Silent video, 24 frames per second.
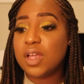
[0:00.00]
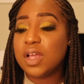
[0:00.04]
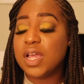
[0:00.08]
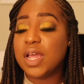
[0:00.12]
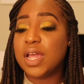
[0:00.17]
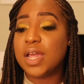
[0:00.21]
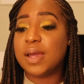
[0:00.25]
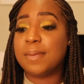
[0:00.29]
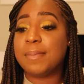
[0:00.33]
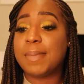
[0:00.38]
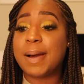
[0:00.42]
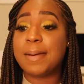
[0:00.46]

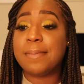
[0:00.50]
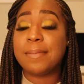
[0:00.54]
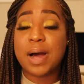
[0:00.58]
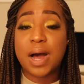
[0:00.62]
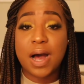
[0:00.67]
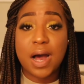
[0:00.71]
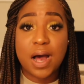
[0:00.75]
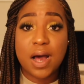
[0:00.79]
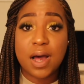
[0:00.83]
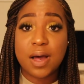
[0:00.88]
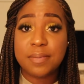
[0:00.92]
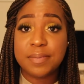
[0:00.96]
And my
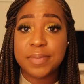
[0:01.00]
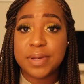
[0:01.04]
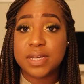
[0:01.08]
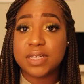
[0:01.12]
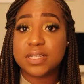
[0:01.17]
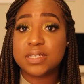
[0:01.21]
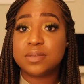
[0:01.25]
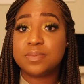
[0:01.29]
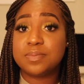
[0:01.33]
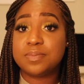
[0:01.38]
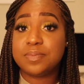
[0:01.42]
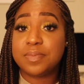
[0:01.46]
mom
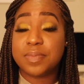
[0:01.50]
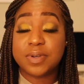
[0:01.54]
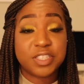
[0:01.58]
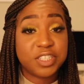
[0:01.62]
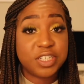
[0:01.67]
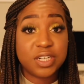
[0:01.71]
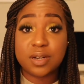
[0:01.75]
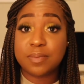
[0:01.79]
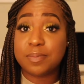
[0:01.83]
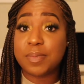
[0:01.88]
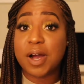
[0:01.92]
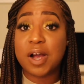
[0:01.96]

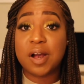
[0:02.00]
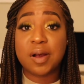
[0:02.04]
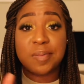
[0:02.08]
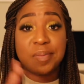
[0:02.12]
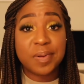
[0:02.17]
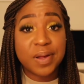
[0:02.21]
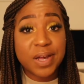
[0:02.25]
she done bought her